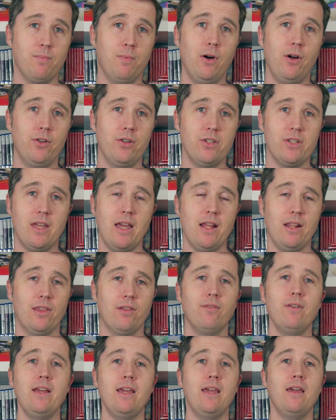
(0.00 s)
Baldur's Gate
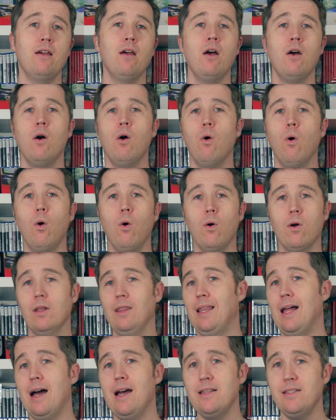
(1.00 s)
3 or
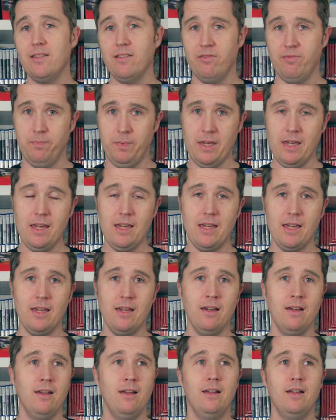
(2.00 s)
Lies of P,